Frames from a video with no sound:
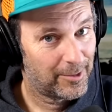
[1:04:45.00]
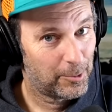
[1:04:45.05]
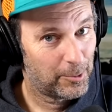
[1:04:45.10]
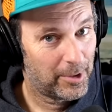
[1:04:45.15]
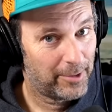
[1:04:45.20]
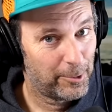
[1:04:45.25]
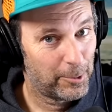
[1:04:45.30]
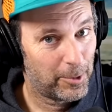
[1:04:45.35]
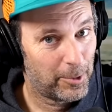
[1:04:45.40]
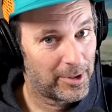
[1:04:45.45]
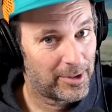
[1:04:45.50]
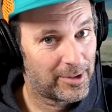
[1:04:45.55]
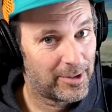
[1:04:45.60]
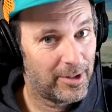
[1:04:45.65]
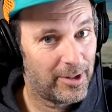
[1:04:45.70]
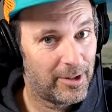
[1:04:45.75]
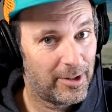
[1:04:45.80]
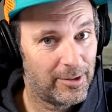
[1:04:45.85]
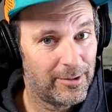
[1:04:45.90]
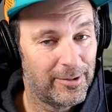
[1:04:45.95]
what everyone wants
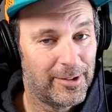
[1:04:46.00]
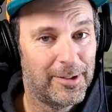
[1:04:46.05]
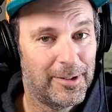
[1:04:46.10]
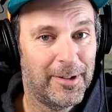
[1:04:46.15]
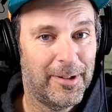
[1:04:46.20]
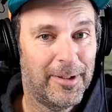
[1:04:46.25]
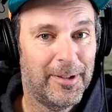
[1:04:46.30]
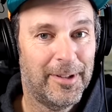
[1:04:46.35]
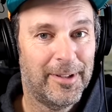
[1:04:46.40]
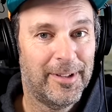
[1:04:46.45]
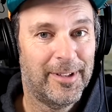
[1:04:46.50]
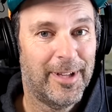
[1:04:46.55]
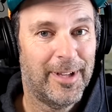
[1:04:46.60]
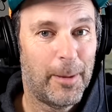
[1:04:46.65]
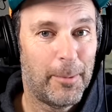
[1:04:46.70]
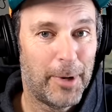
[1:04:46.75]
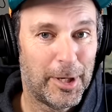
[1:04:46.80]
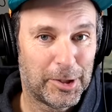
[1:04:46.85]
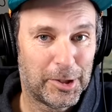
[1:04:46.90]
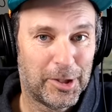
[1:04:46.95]
to know.
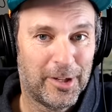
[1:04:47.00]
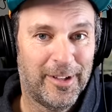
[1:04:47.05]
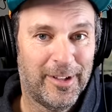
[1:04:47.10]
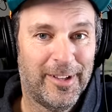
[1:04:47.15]
How oh much? yeah,